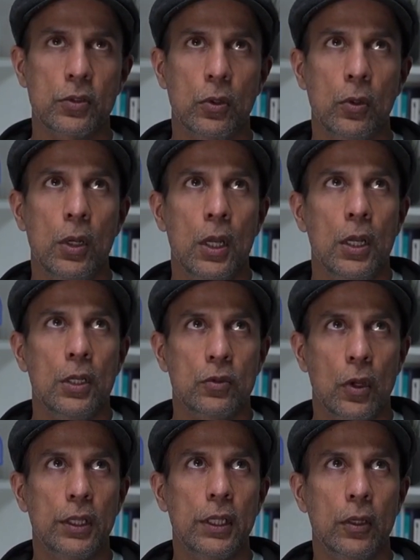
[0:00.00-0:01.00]
So
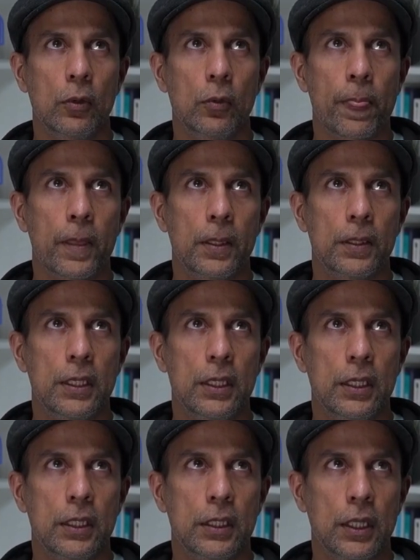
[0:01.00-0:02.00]
I think
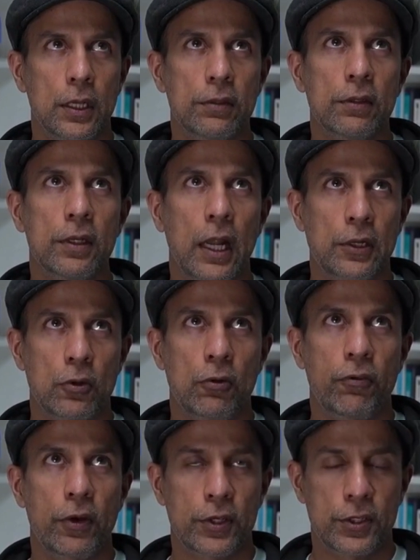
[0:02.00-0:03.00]
there is a natural
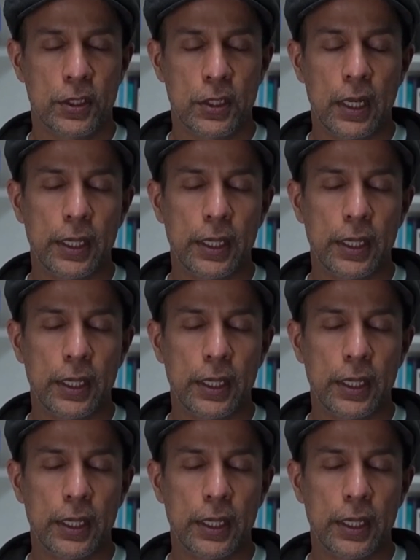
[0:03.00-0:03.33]
friction,